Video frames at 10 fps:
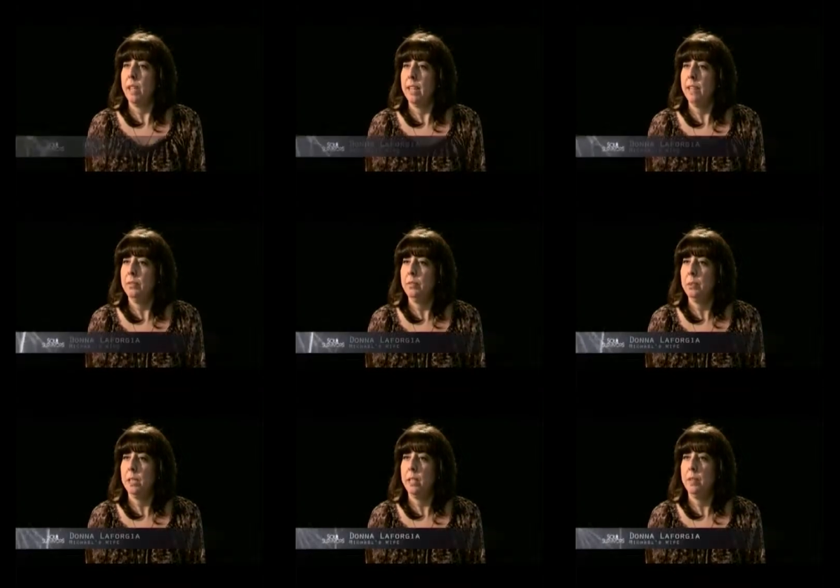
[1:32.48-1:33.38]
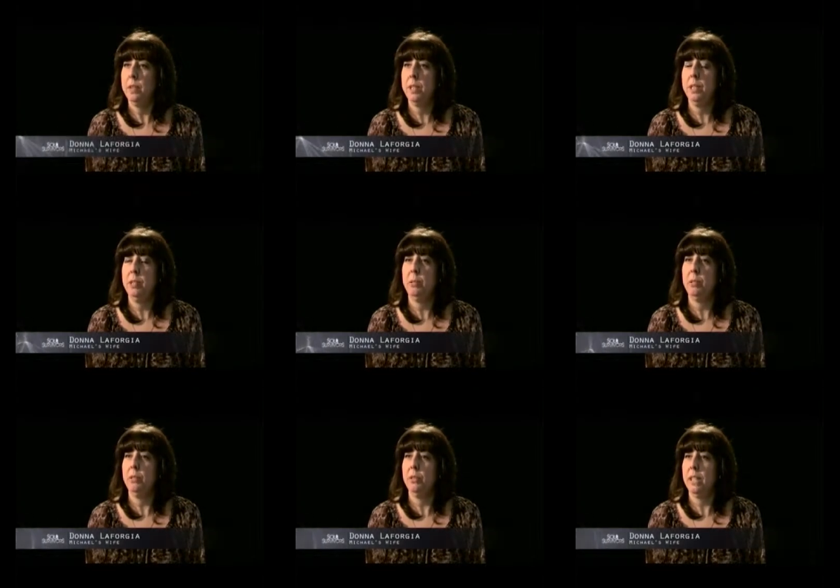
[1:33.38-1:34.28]
life. We lived in a
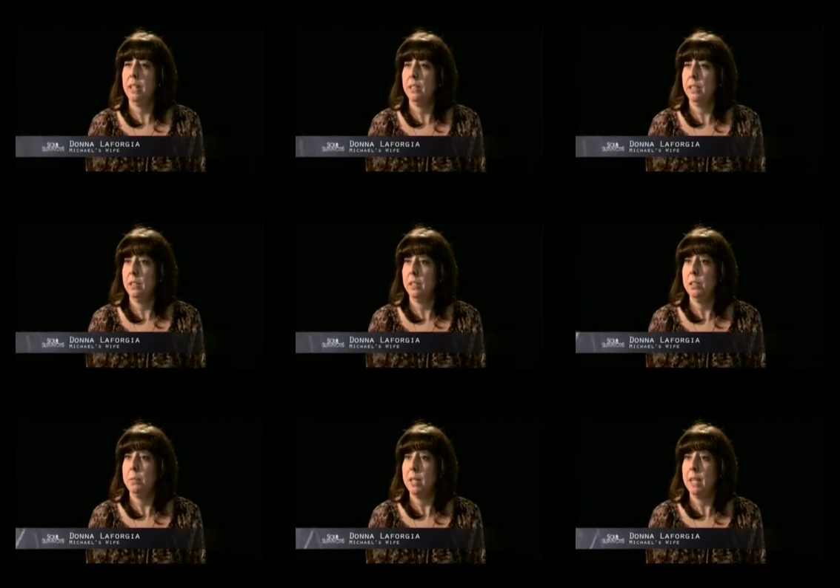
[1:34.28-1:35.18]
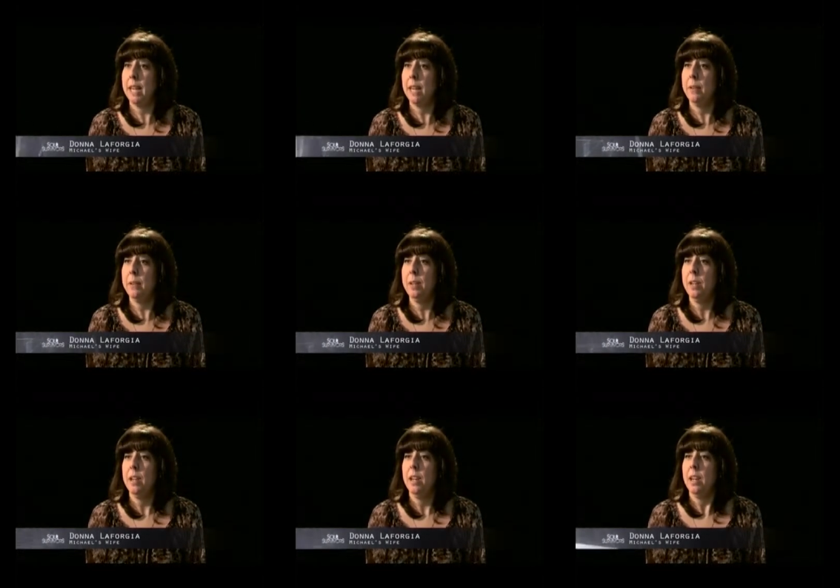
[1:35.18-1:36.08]
beautiful area in Smithtown,
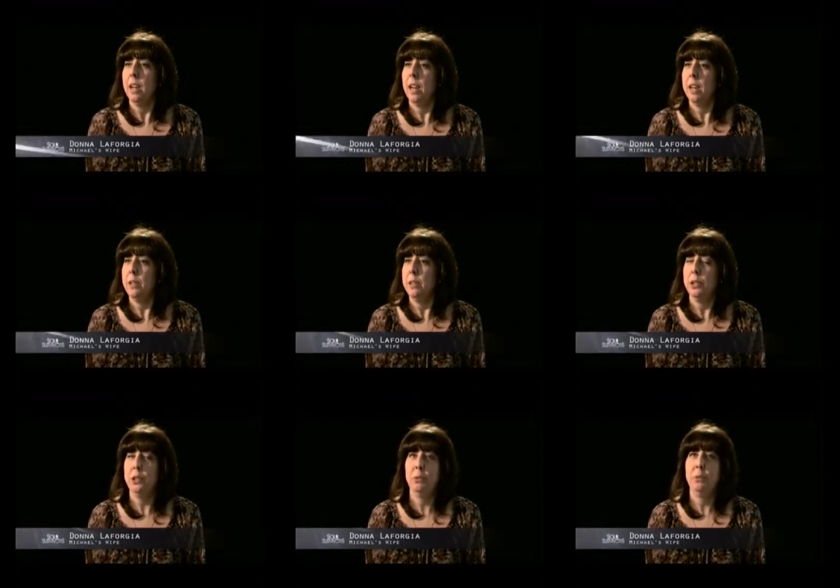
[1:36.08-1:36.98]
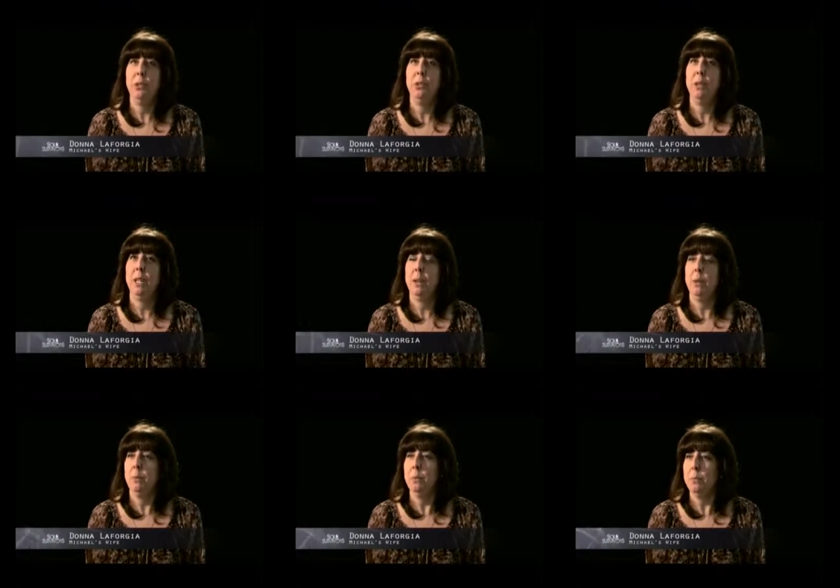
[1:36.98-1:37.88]
and the children were
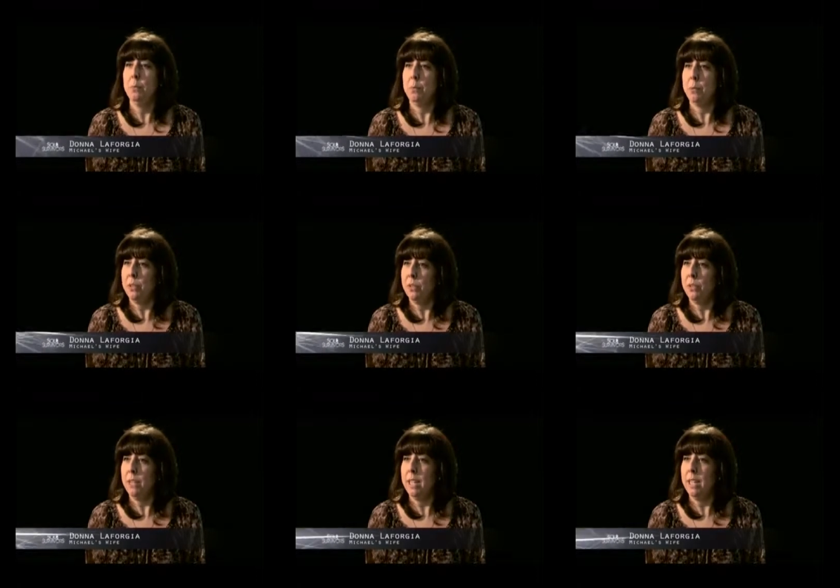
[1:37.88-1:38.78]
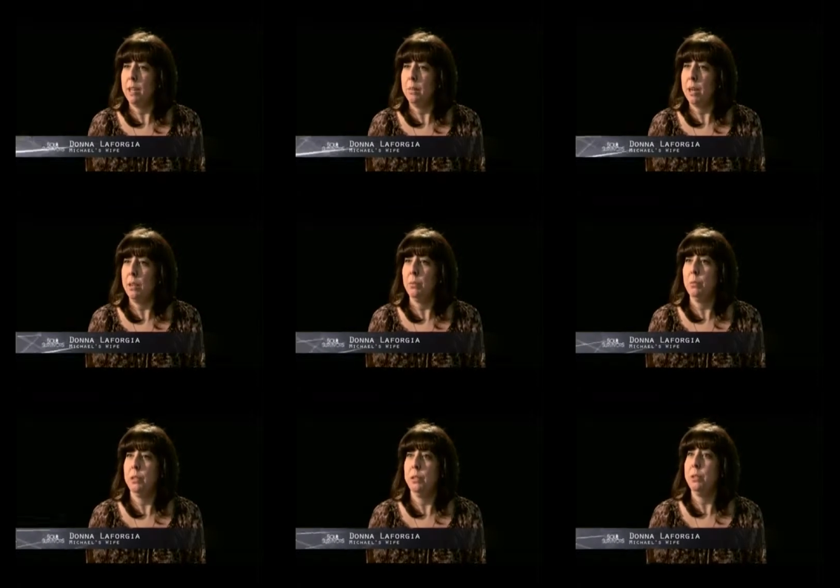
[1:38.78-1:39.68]
doing beautifully, and Michael
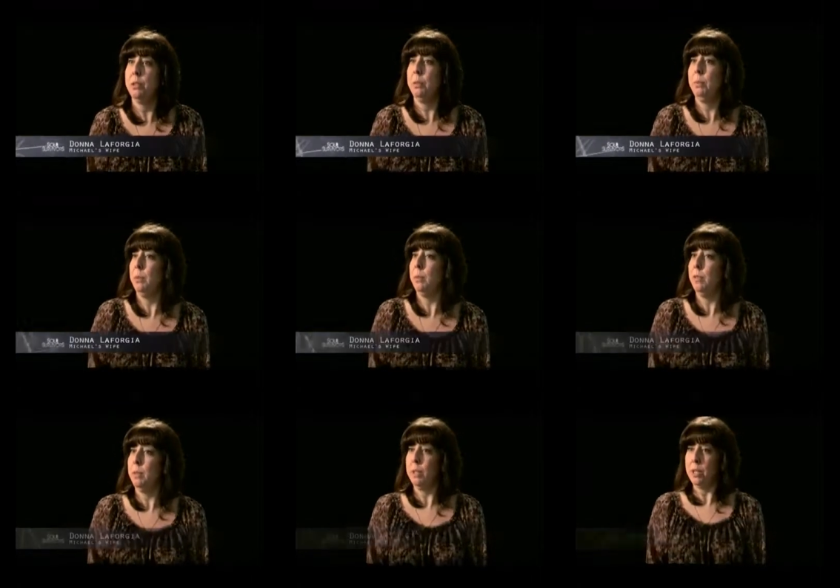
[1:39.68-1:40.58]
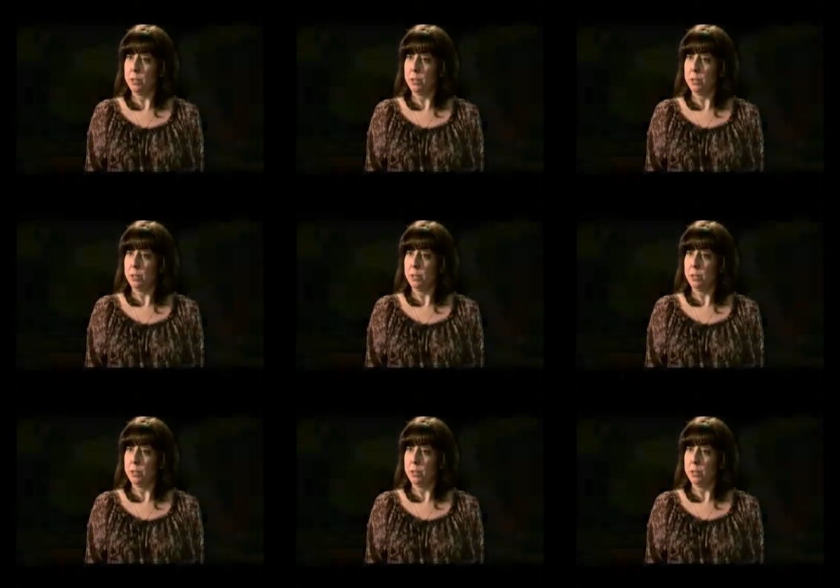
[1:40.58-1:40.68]
was doing beautifully with